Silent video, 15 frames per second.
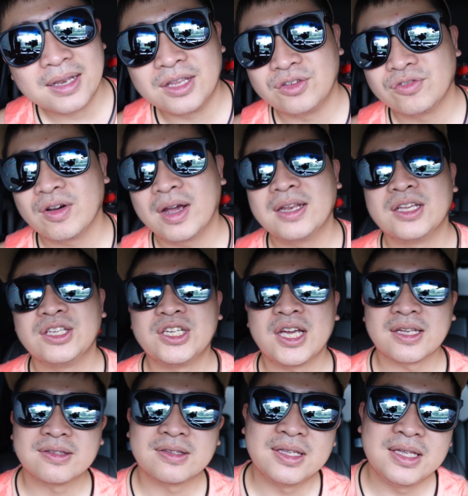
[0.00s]
They tried the
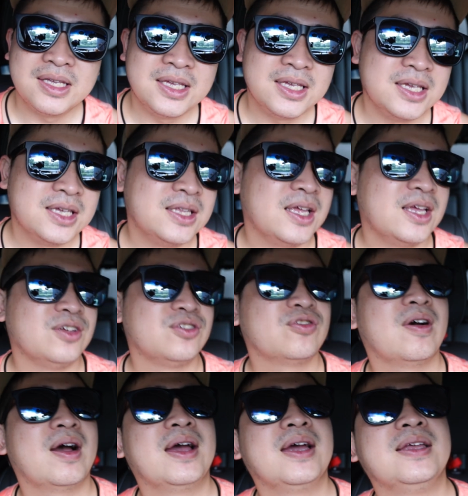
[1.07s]
jet ski, they
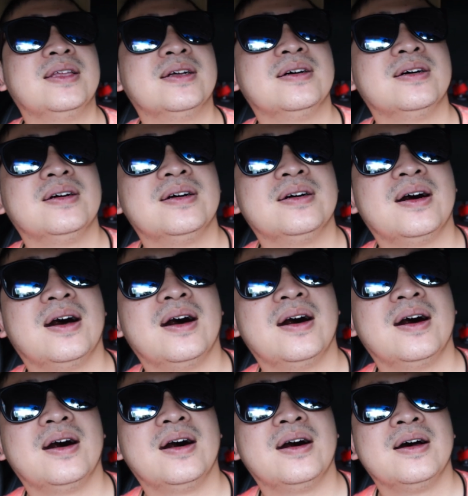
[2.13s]
tried
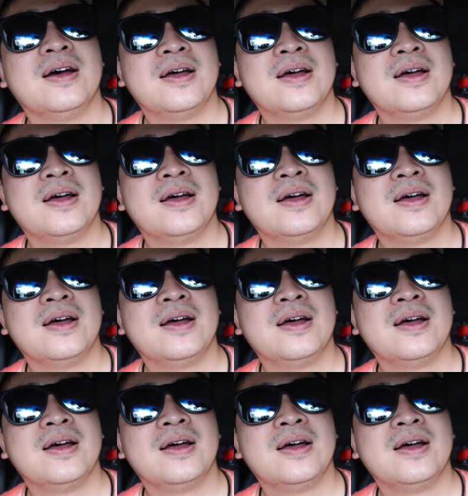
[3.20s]
the